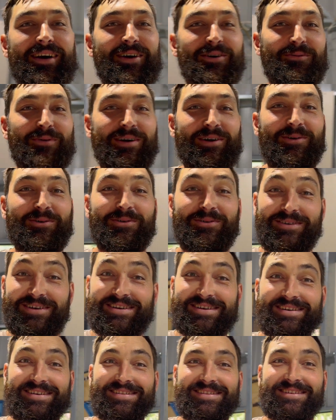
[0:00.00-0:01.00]
Well,
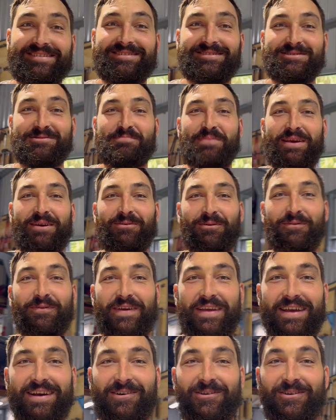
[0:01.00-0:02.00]
this is the big
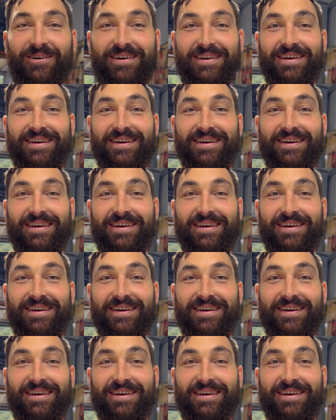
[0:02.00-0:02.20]
reveal.